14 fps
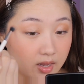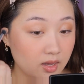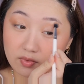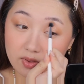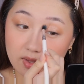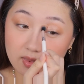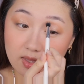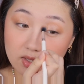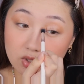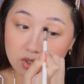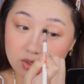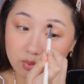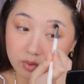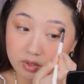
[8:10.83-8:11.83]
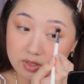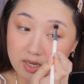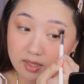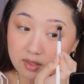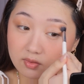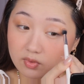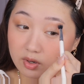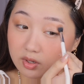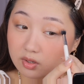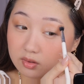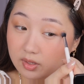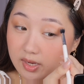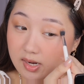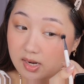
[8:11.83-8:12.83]
I feel like they just weren't taken in very
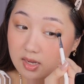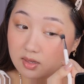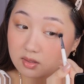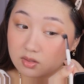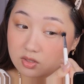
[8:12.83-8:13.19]
good lighting,